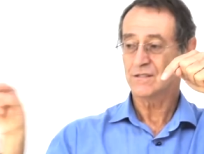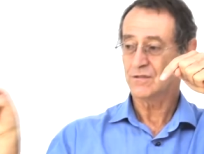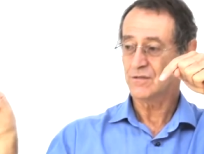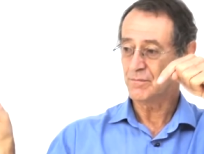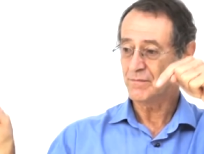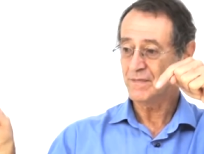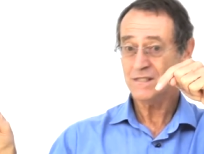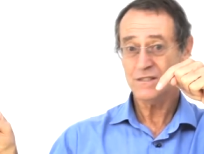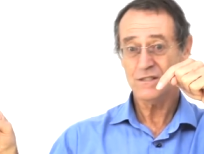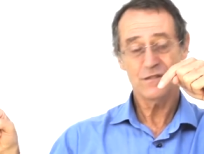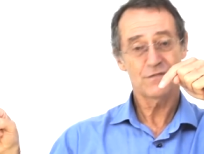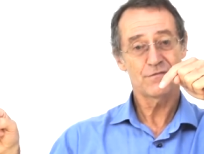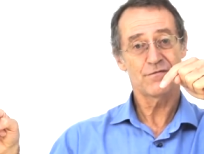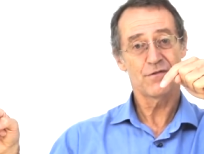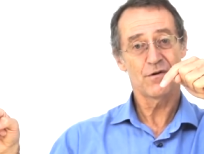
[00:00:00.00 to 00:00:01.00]
the
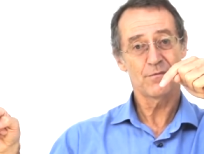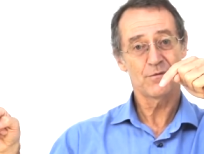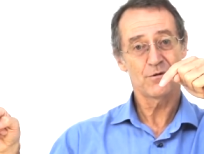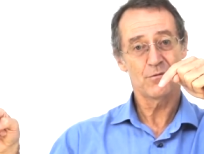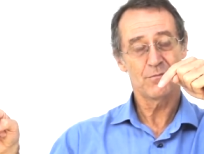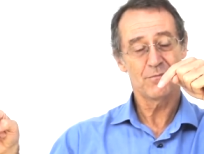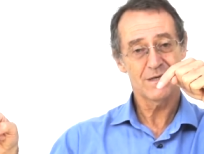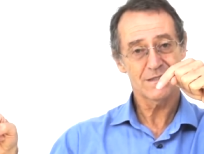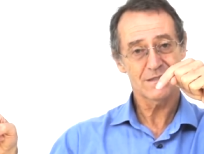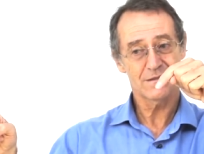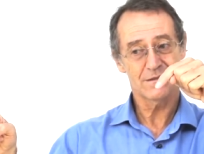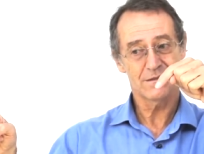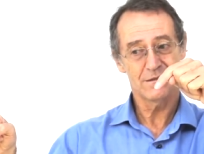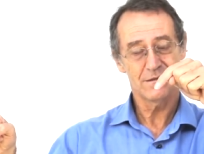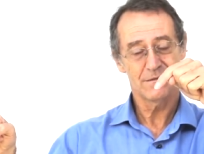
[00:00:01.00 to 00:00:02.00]
message from your
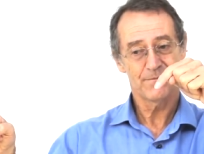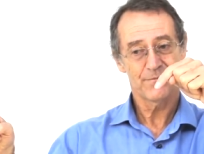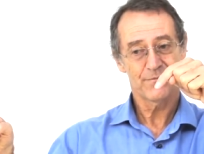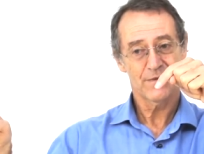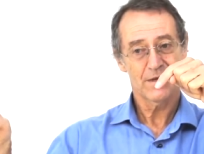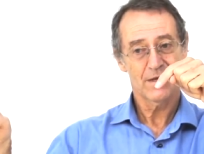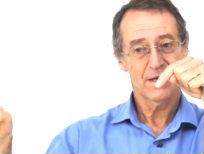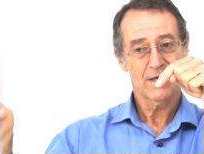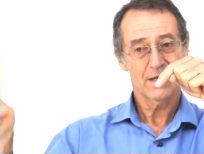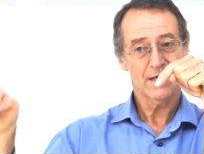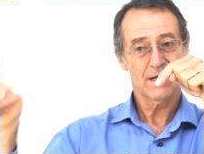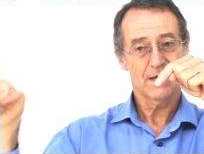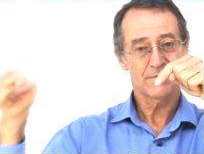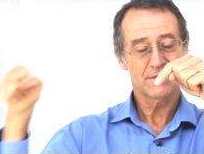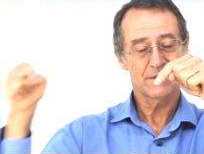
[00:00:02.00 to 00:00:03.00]
muscle
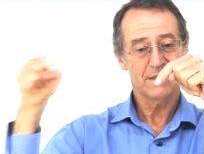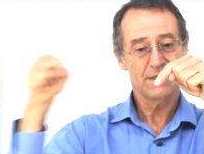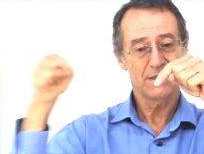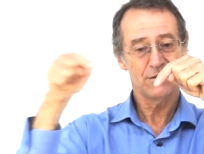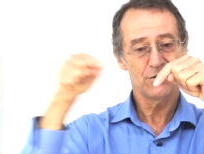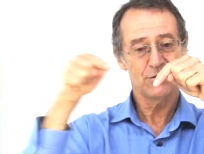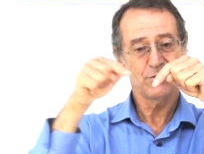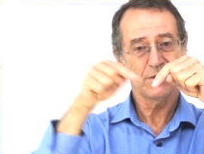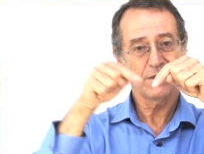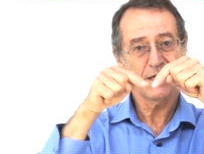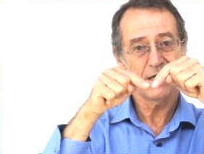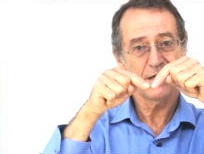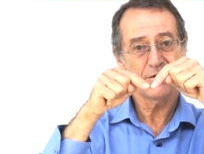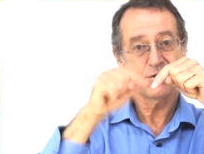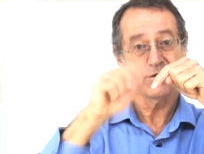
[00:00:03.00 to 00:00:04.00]
comes into an
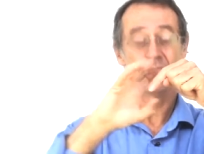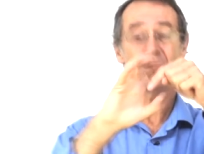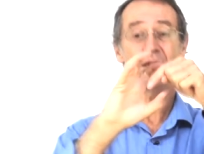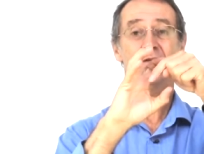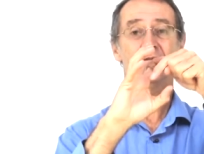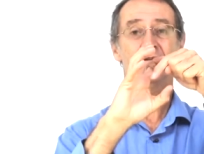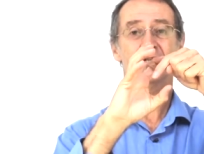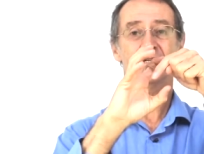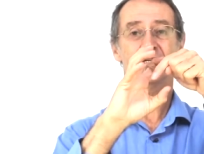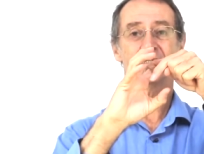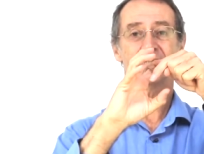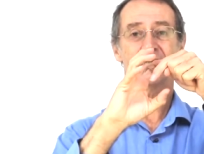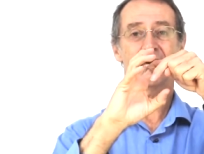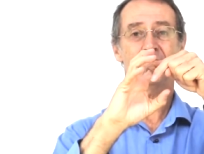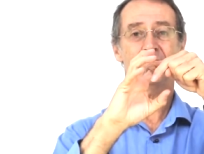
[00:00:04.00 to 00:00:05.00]
area where everything
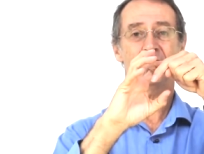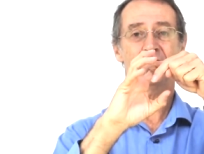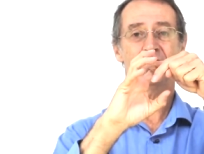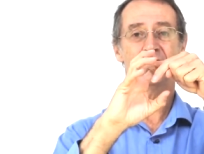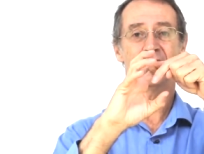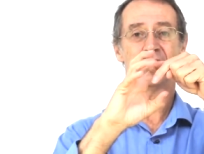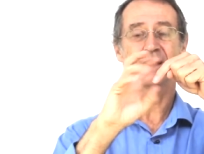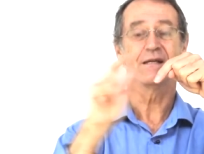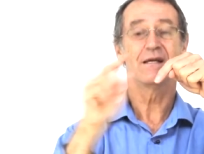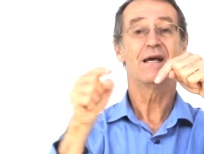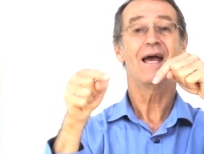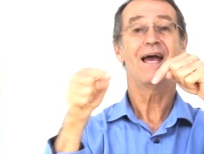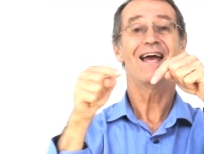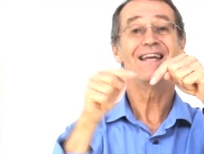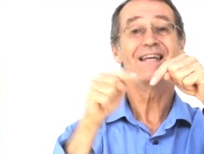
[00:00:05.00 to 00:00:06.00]
is amplified
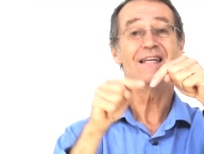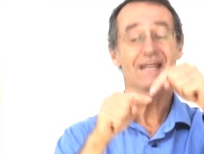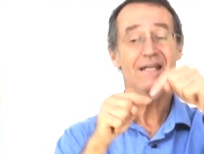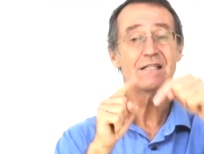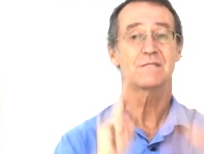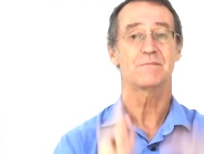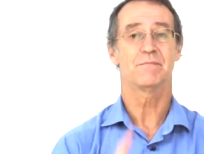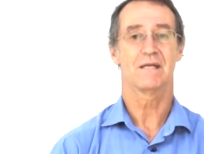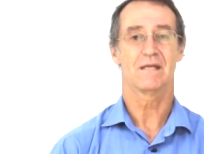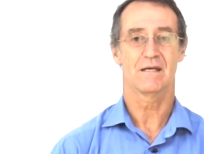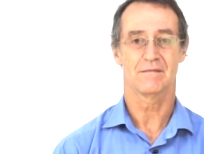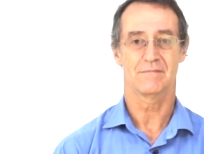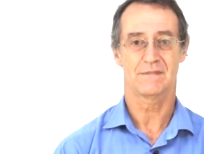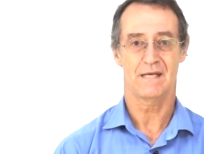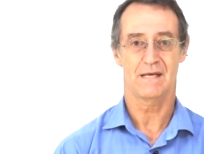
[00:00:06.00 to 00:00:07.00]
and it
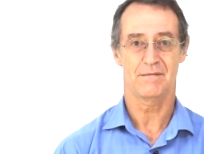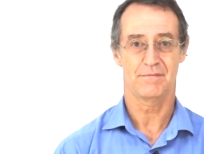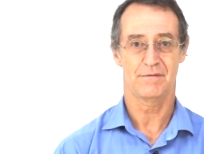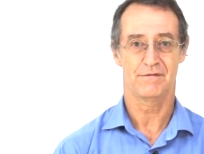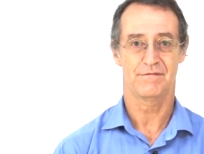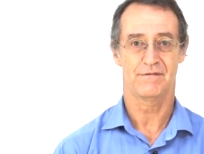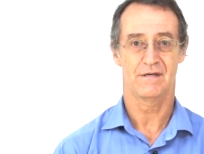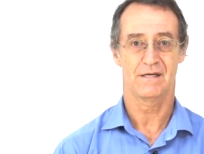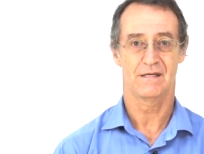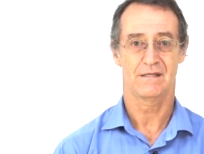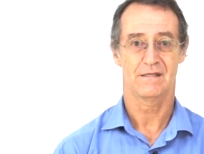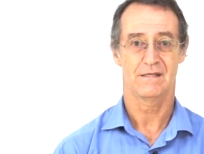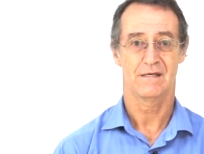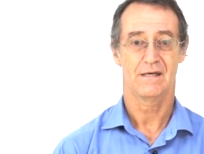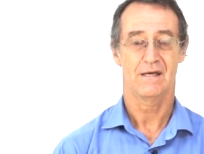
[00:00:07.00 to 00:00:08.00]
becomes amplified.
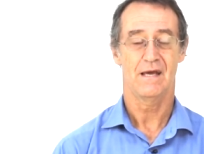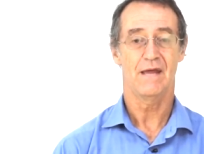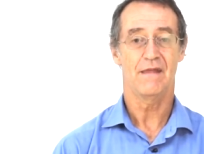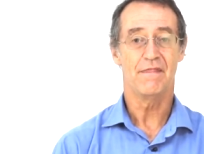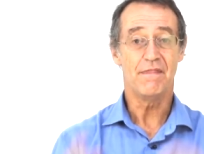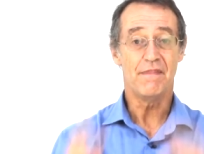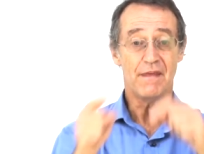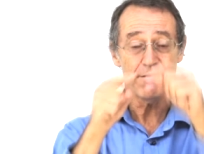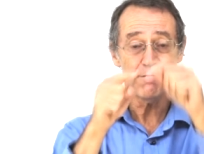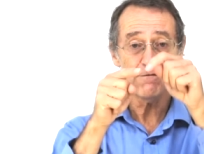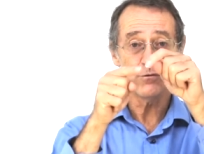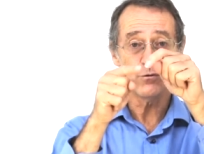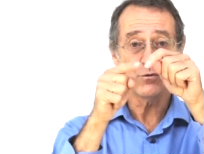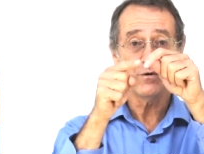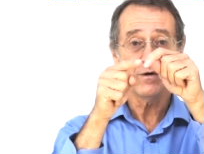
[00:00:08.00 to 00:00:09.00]
And
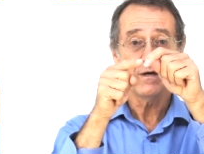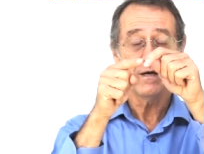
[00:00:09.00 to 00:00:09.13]
therefore,